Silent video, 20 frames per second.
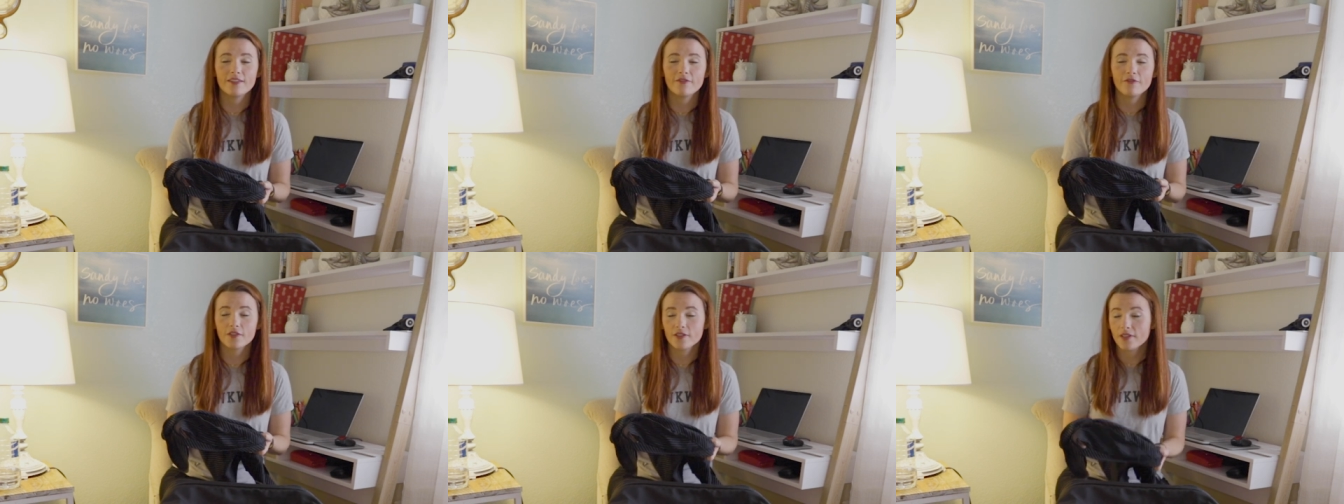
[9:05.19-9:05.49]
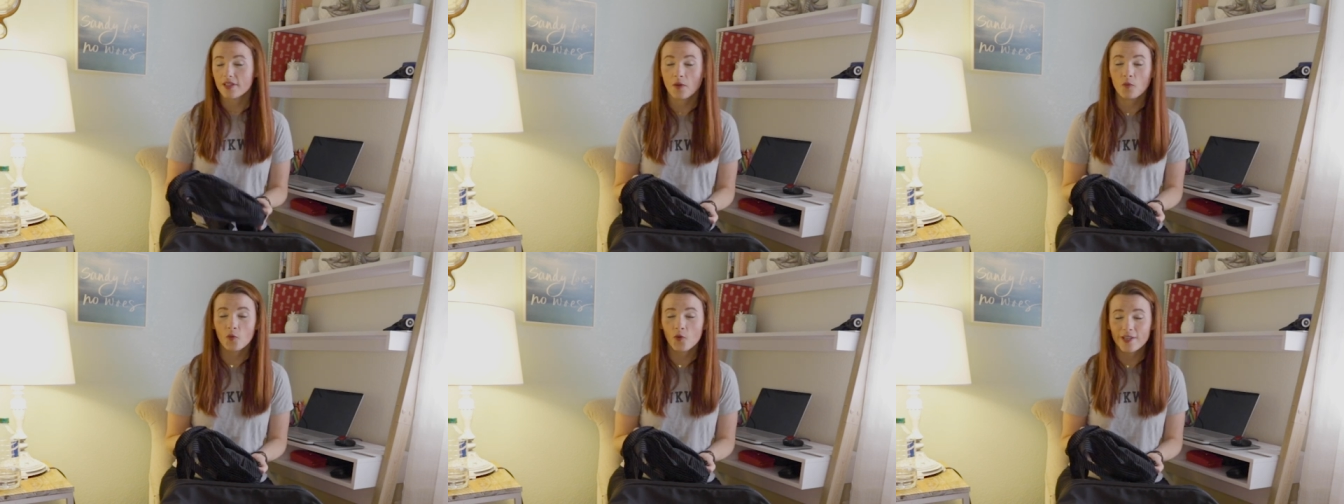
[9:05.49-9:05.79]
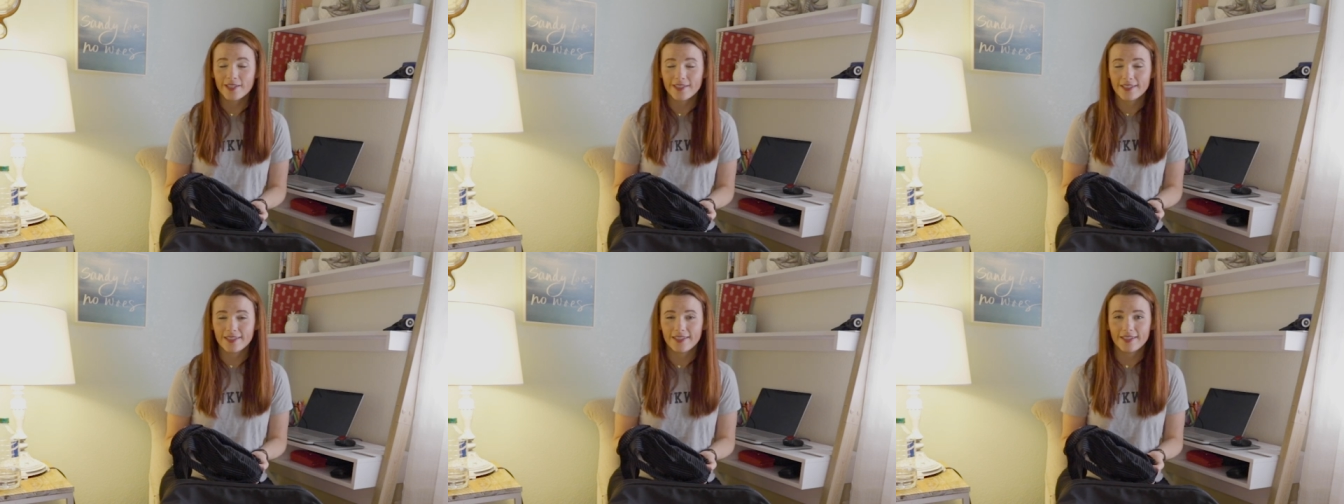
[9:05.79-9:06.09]
for some
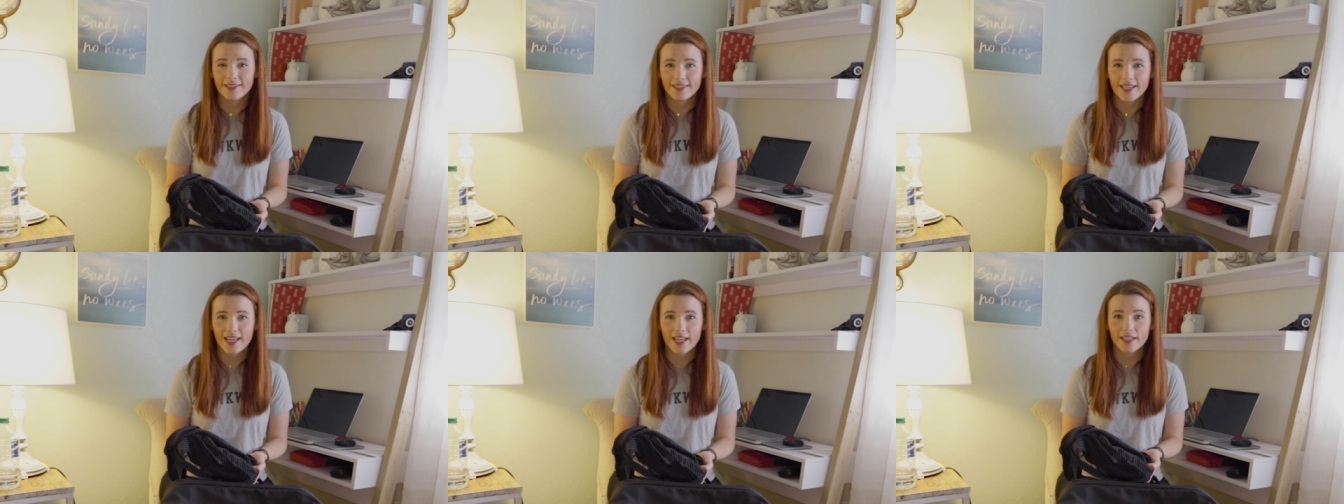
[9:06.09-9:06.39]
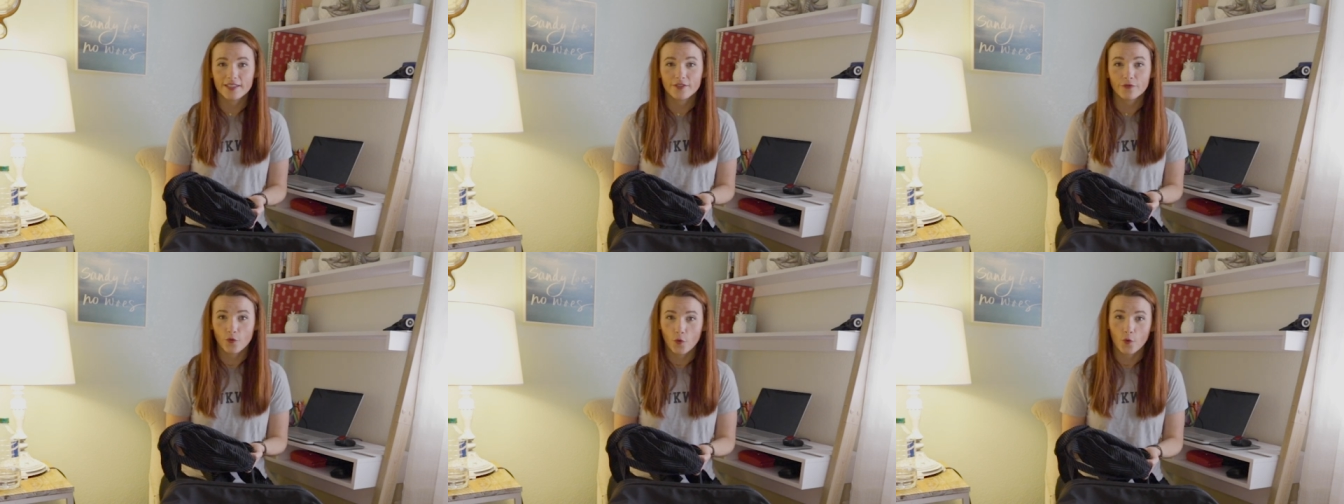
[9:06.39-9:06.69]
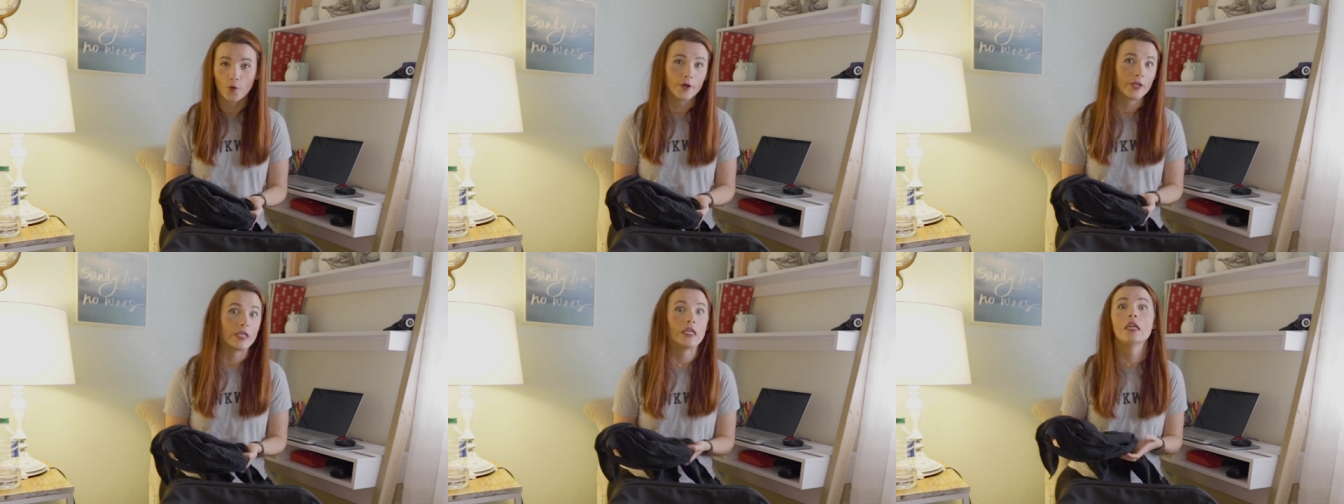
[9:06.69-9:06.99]
reason it takes
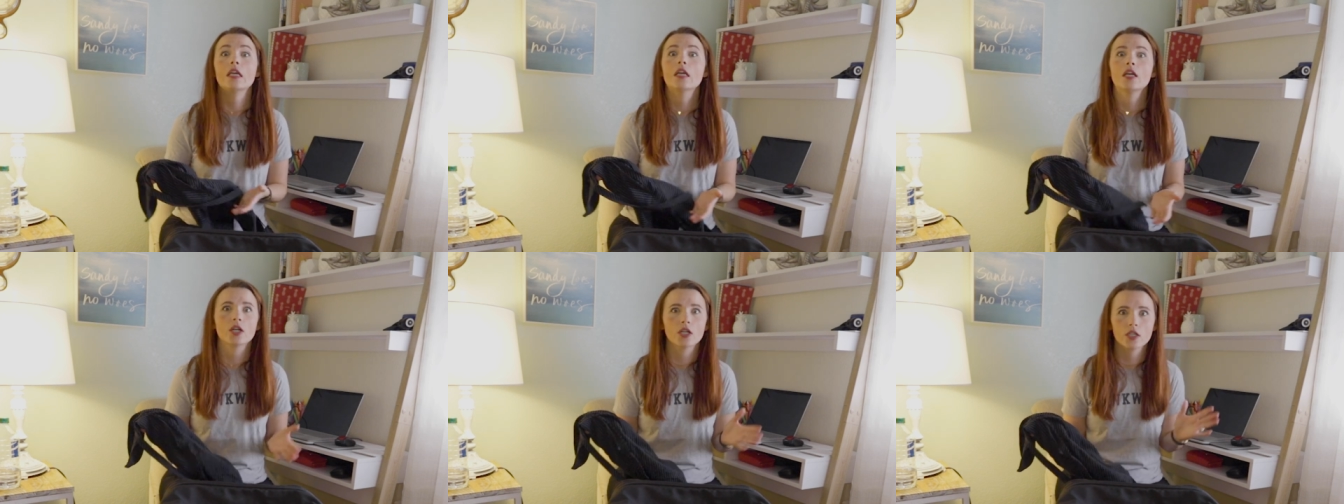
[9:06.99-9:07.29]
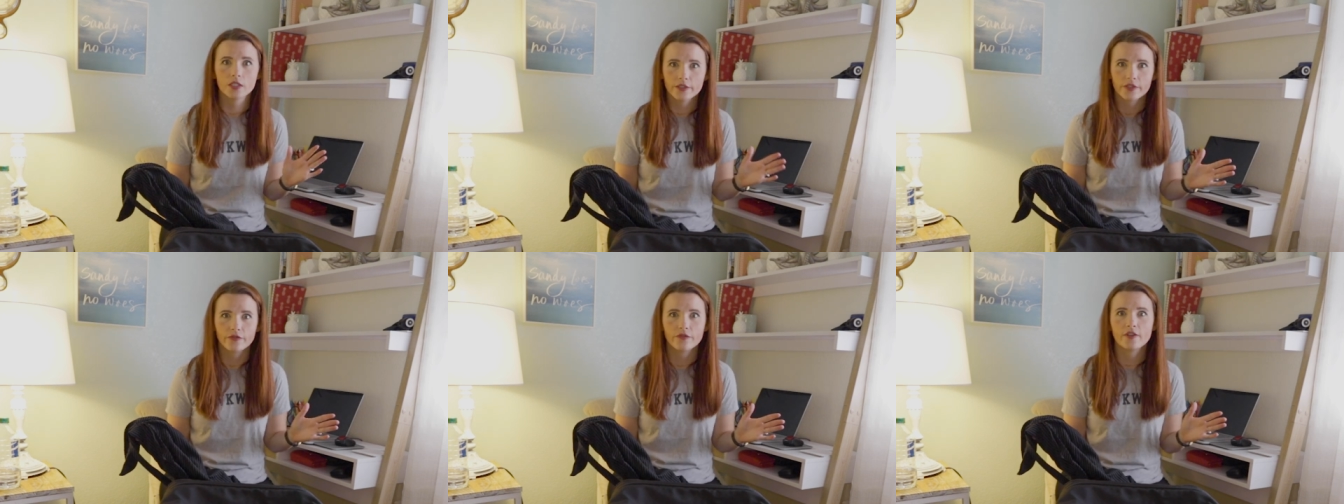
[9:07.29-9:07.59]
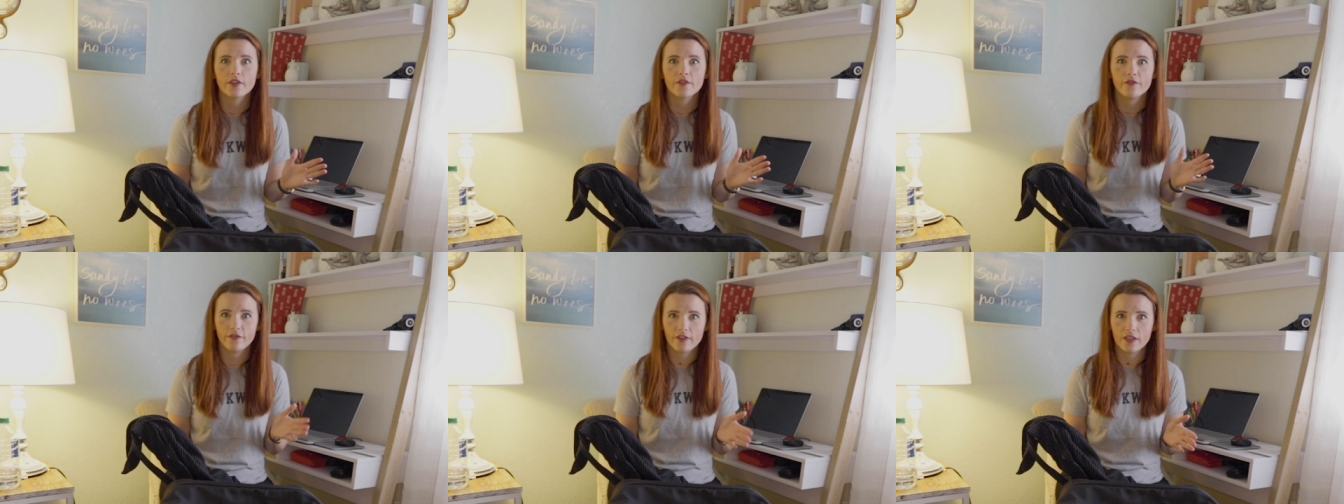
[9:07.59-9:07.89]
four years
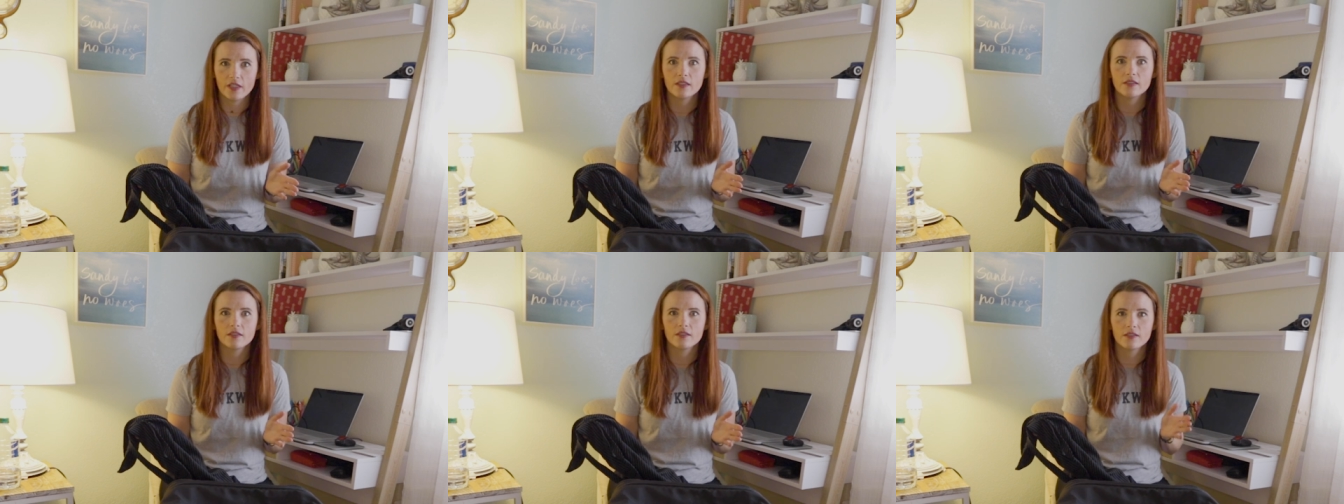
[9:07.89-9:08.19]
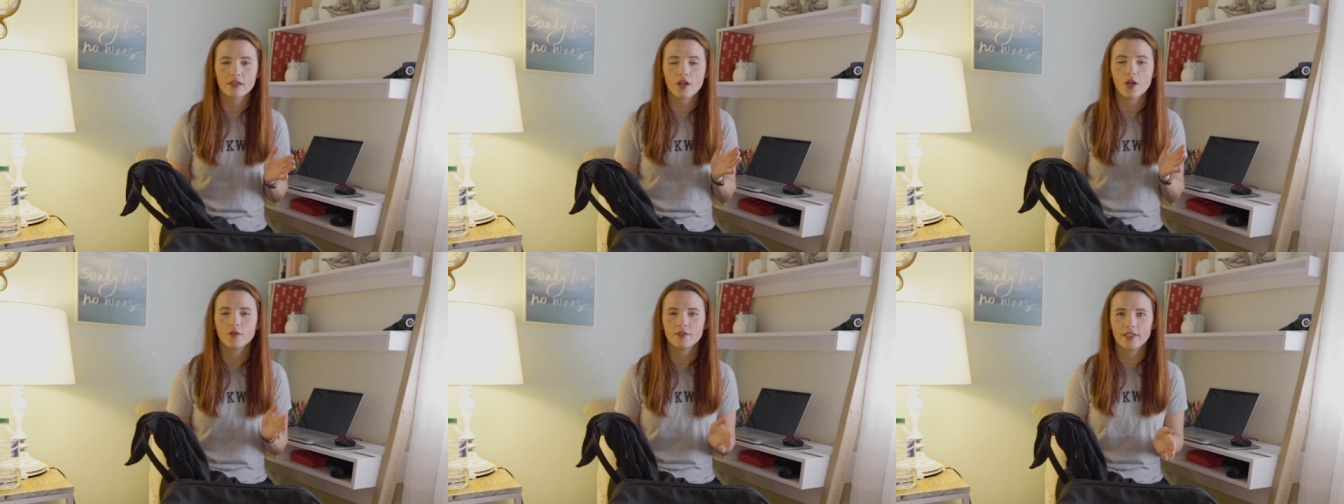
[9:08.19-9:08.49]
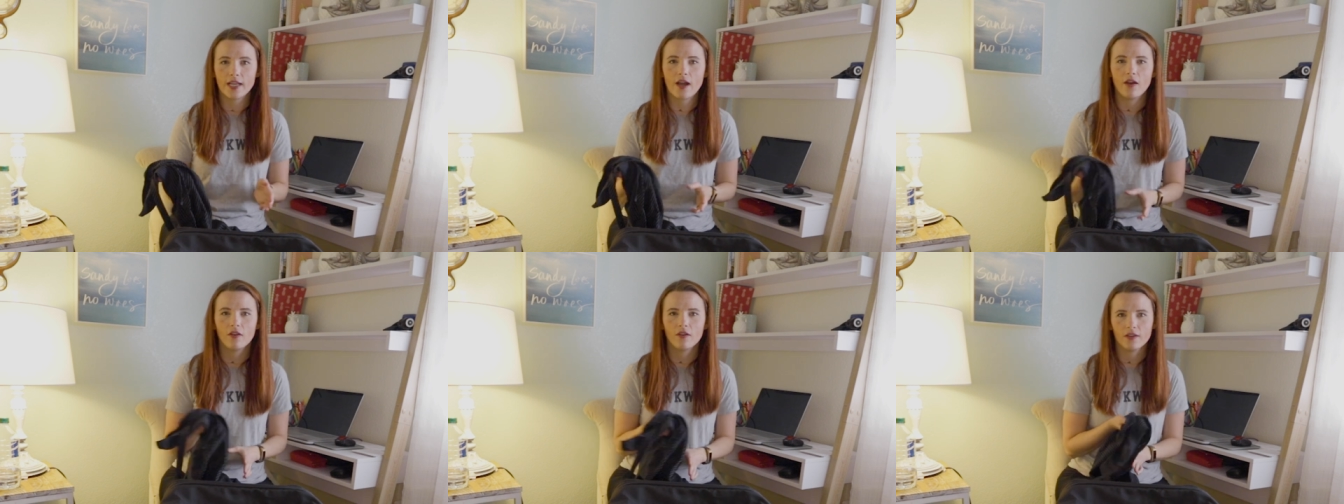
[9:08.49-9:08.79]
for the fizz to go
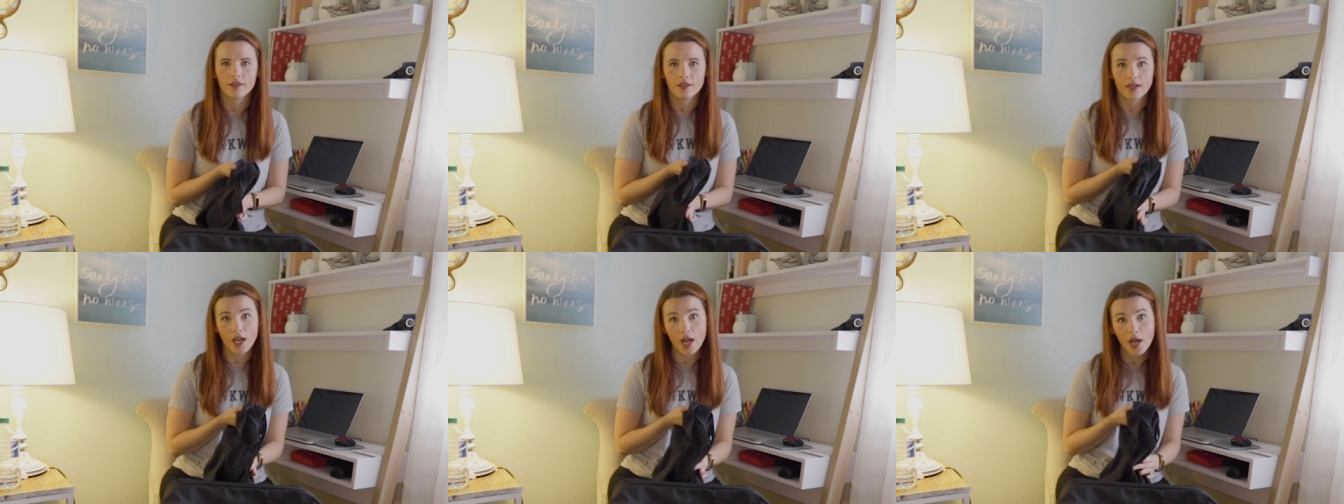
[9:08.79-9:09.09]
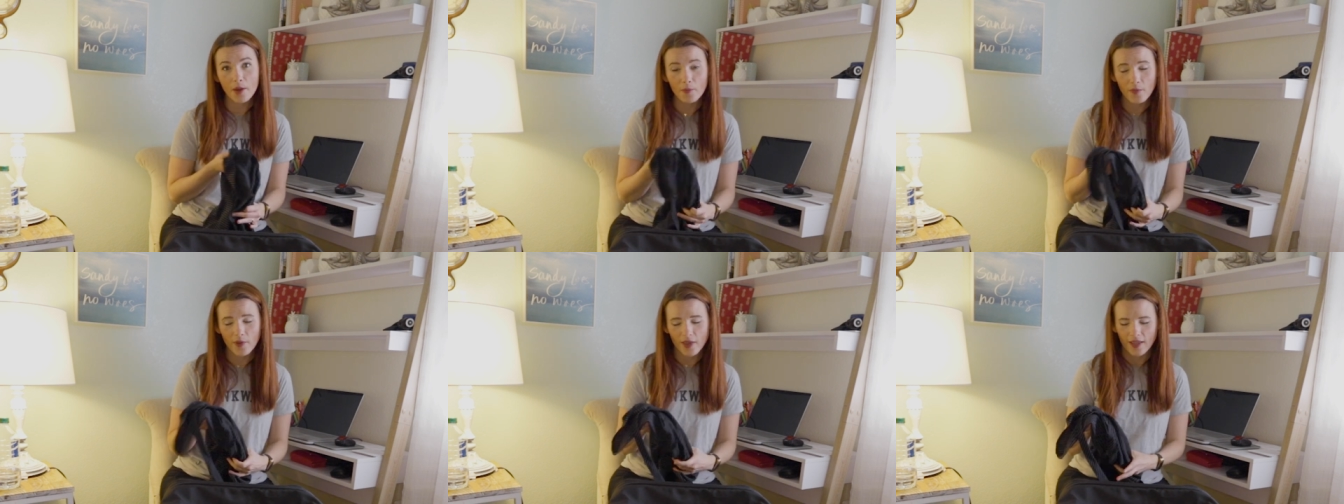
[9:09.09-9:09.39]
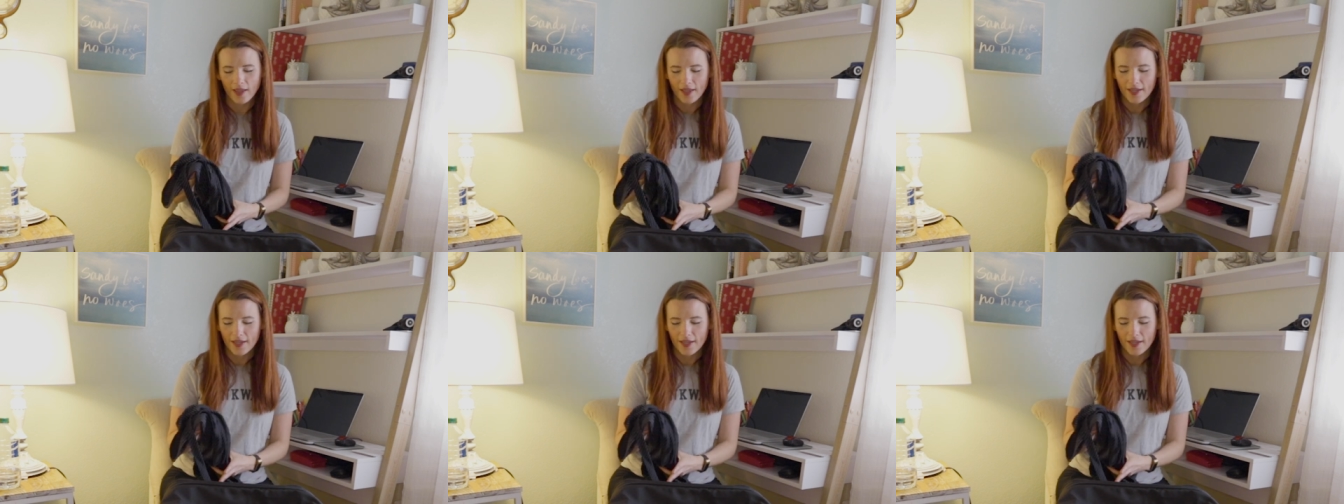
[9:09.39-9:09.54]
down on the cup.